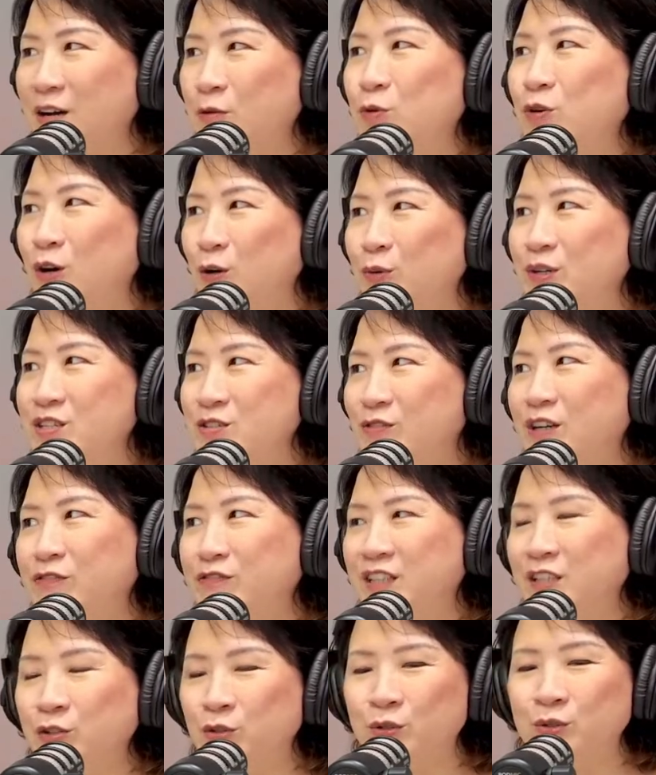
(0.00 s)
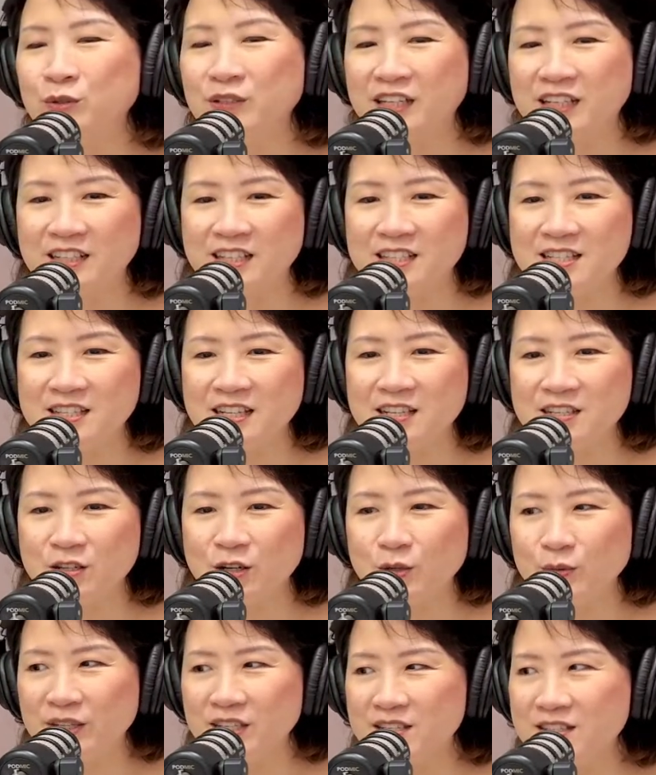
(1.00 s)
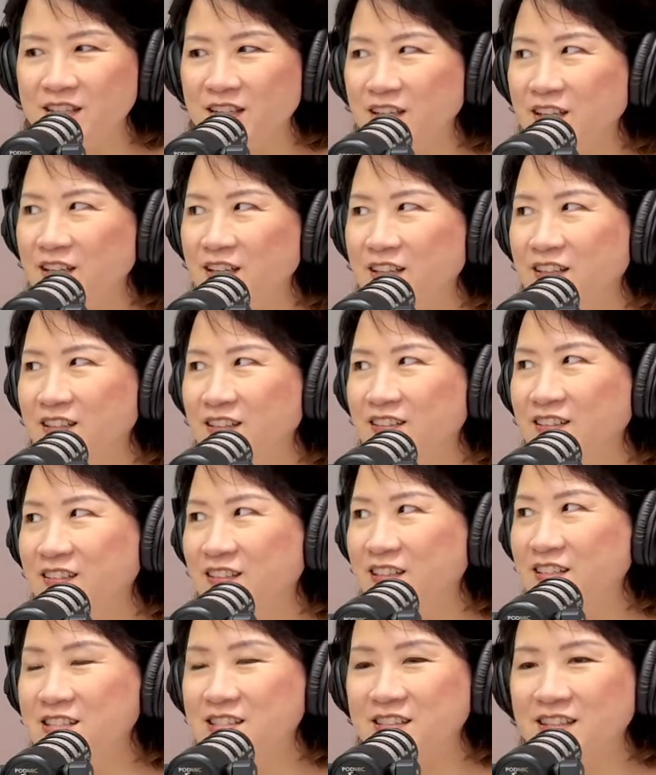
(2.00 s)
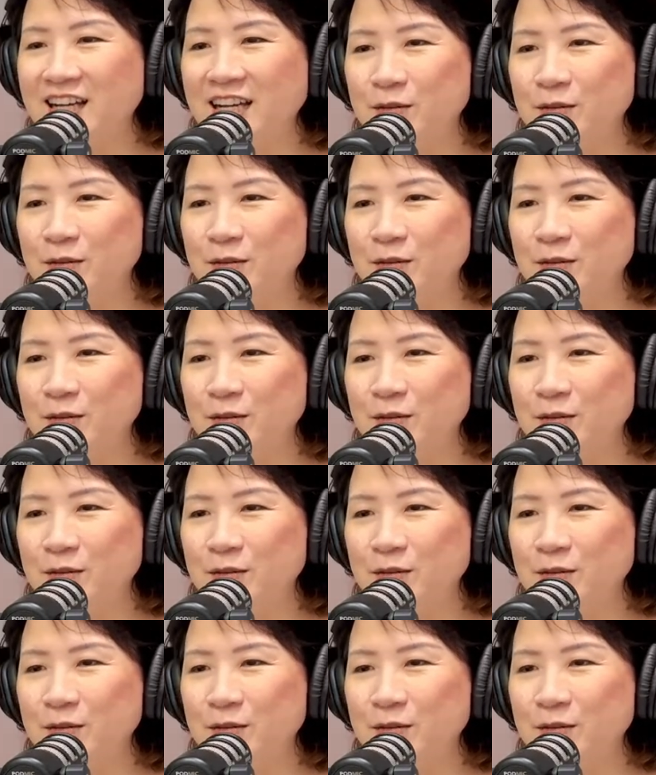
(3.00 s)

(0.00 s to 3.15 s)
I will always roughly know that it's always this